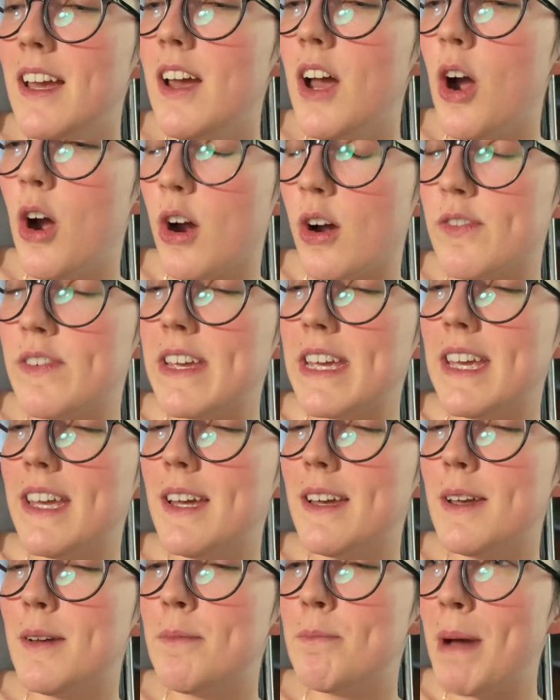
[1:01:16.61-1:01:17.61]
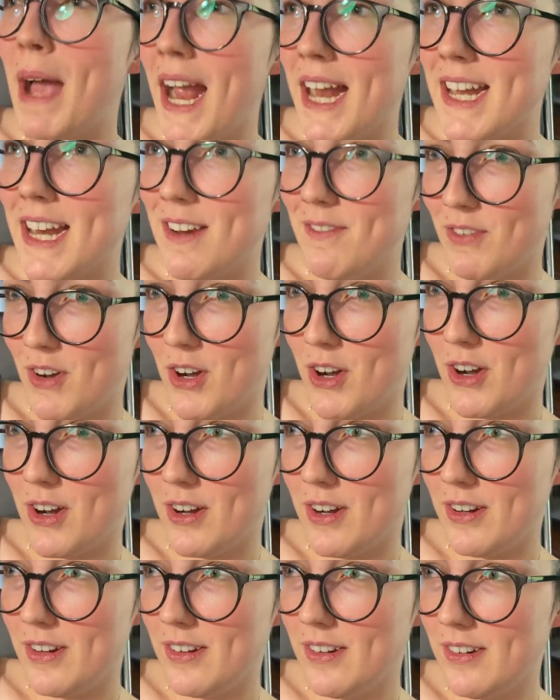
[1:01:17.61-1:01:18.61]
Harvey pining for
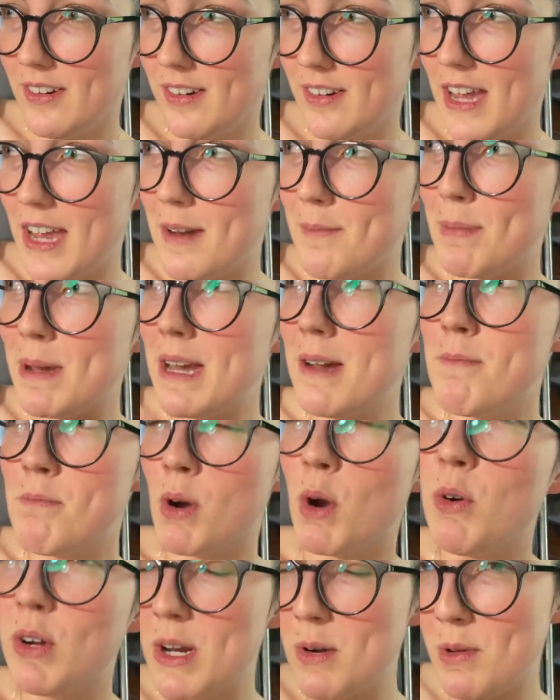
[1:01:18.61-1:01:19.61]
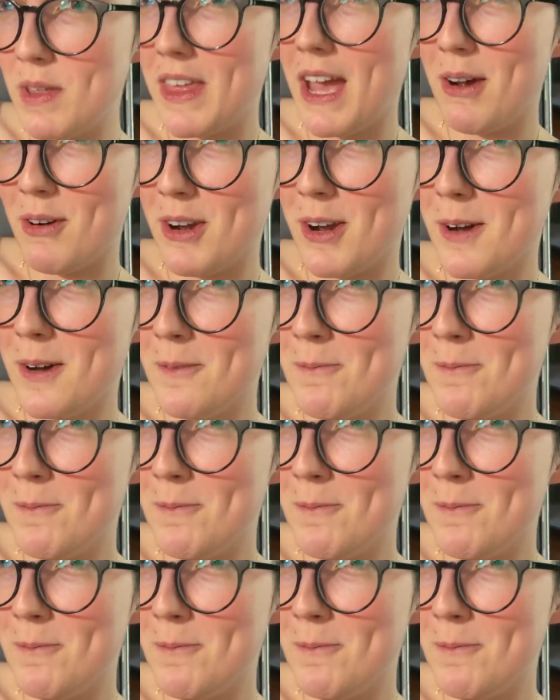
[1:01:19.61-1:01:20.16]
her and being broken without her.